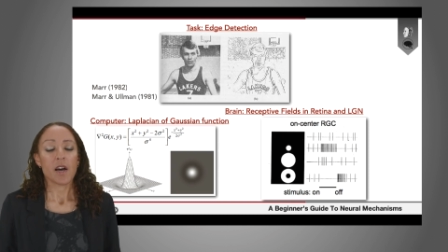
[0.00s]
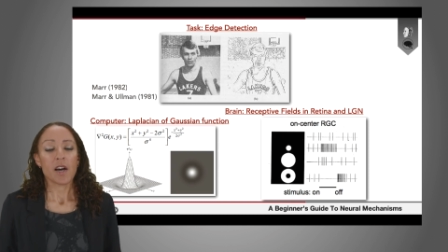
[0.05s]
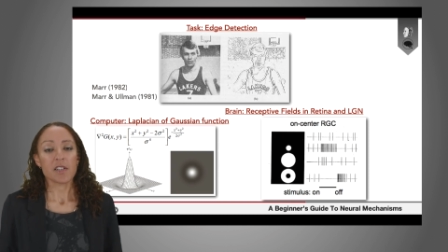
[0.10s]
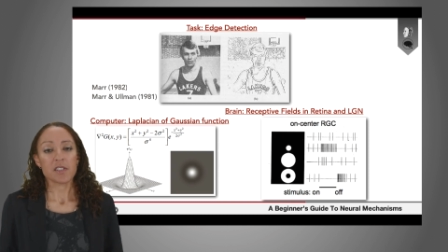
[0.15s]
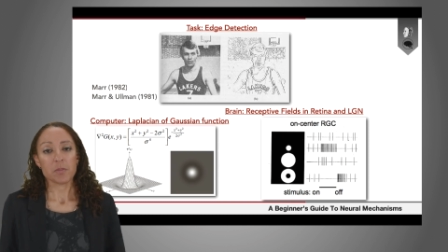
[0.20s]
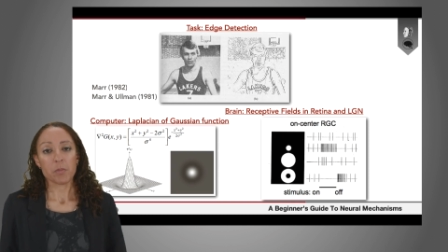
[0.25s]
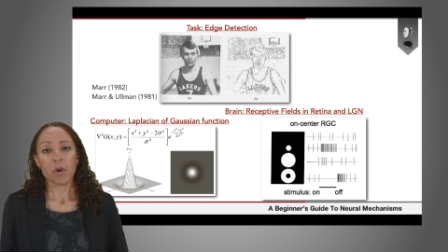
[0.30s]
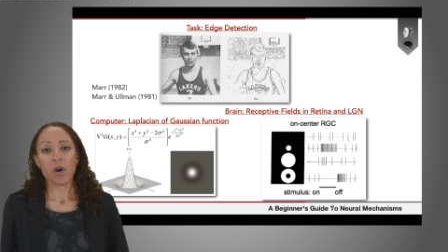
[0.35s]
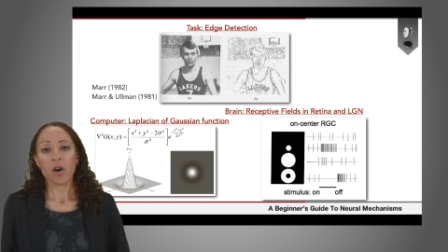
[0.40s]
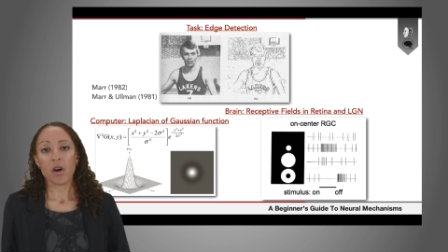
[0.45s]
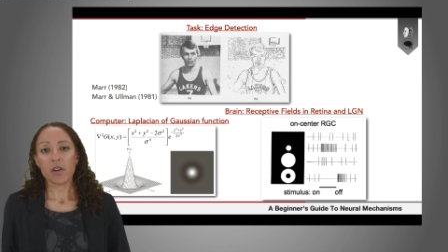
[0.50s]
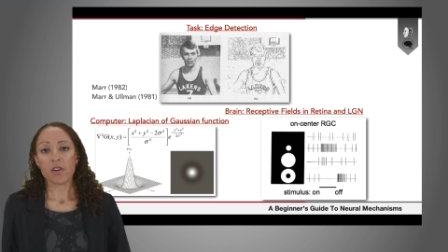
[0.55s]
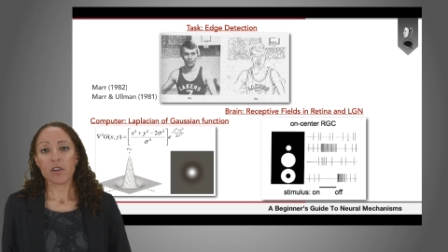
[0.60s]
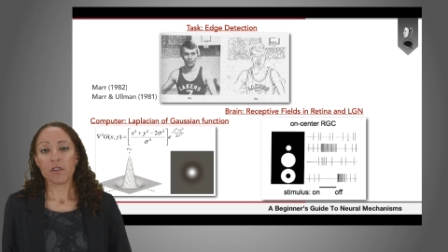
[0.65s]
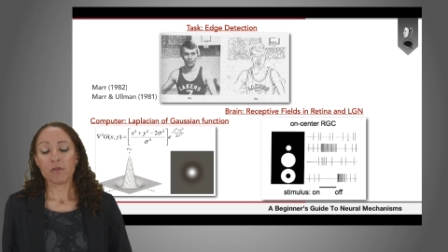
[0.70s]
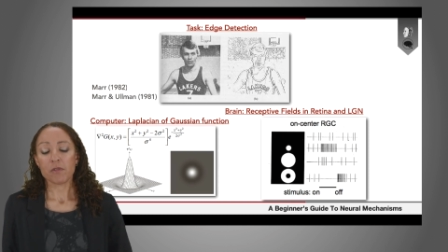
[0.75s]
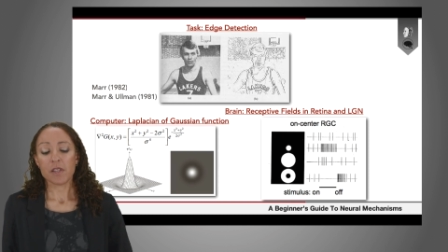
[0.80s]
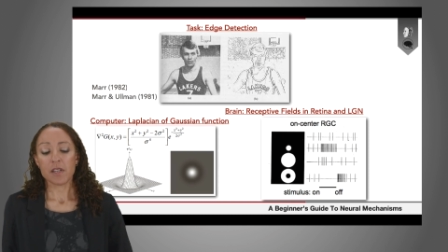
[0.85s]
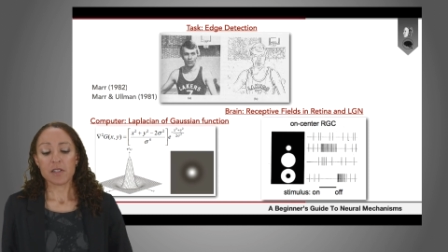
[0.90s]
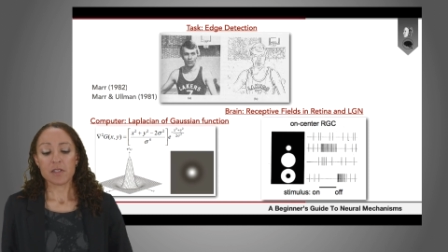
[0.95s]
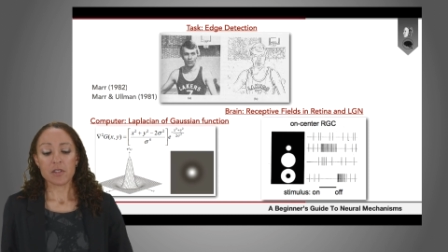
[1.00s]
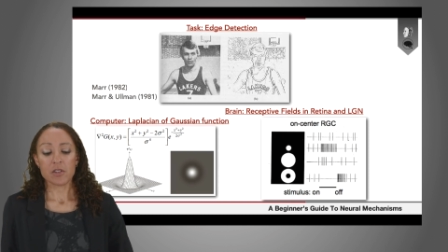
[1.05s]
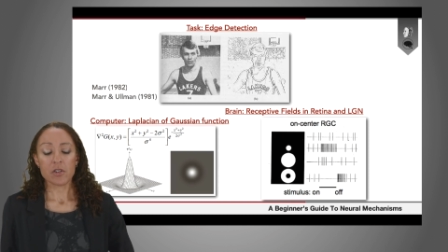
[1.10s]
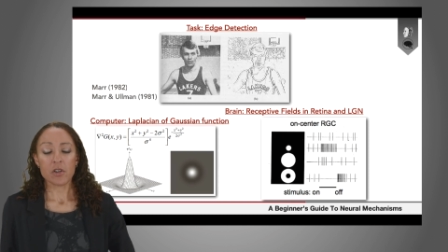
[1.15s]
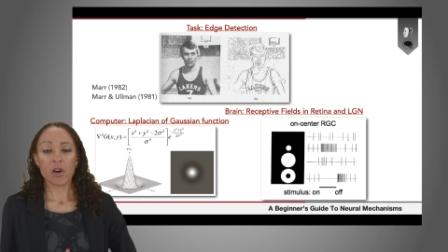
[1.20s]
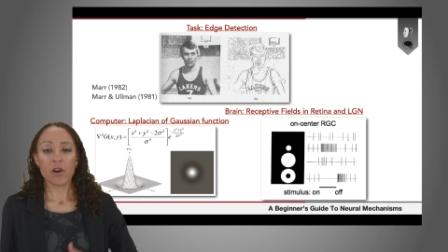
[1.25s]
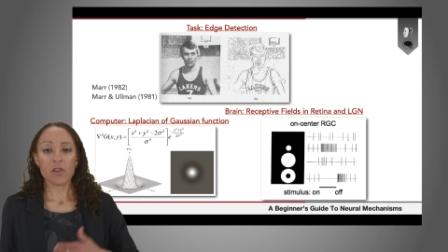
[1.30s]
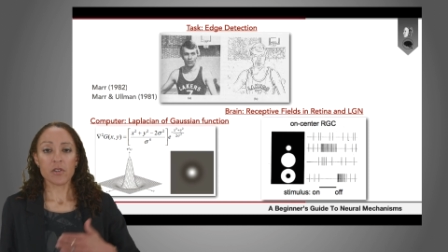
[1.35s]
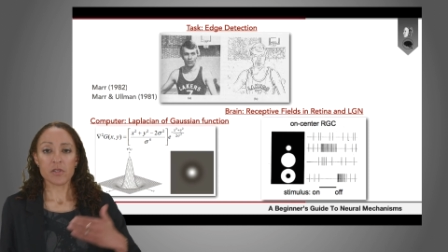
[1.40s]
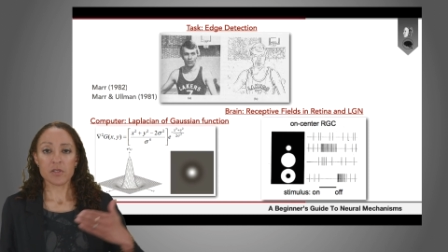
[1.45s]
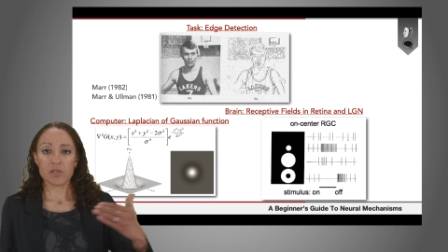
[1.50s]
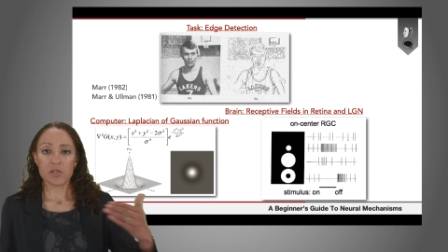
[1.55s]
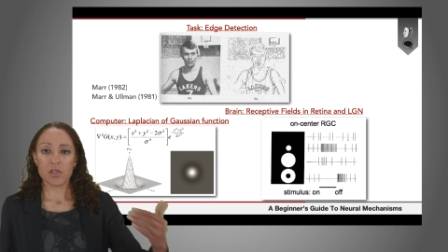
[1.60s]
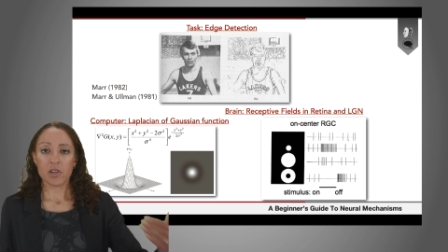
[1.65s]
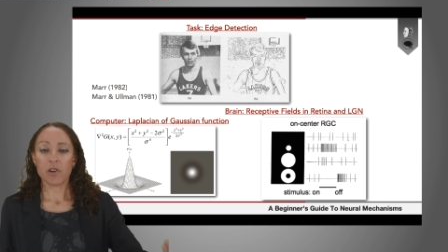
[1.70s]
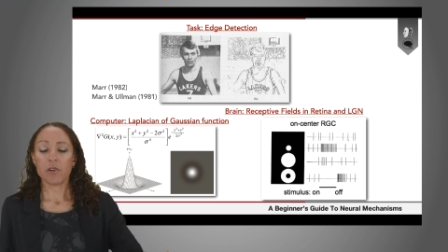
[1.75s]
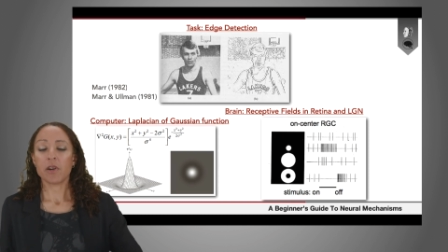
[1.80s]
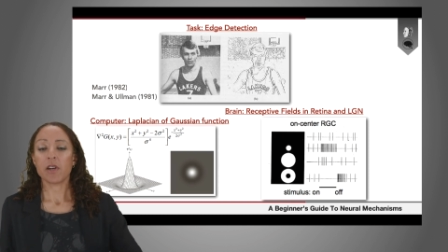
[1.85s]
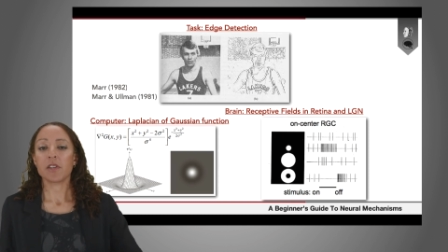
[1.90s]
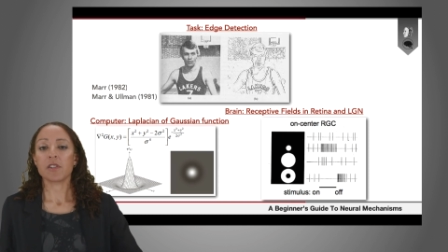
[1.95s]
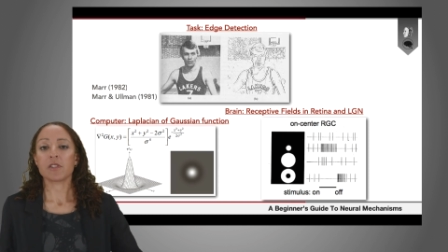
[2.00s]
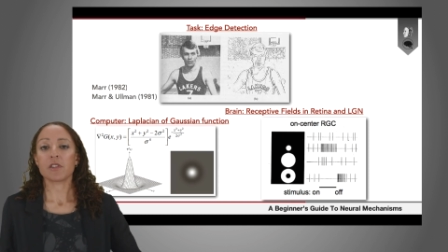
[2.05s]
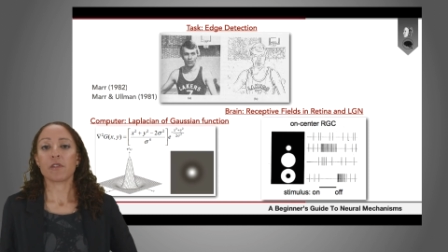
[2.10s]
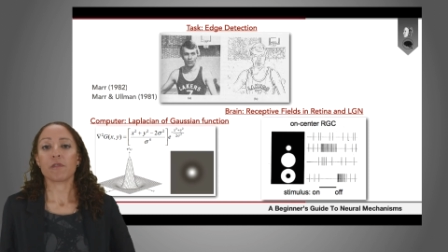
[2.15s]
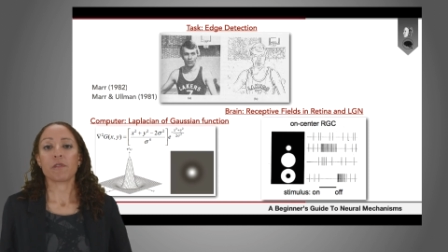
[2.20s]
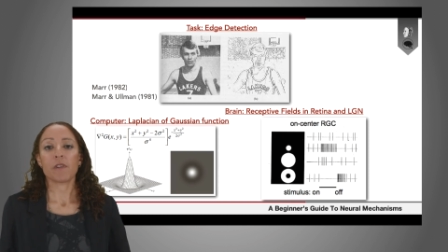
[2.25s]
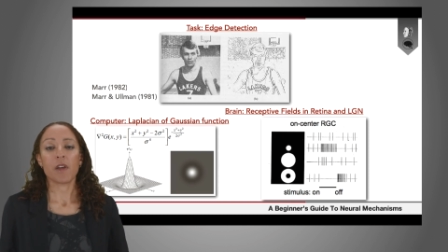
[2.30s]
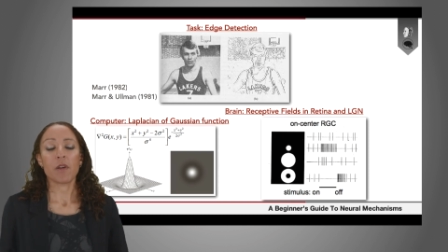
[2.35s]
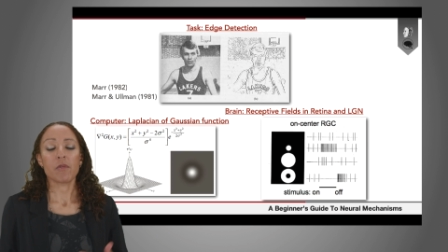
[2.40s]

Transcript: as part of this long series of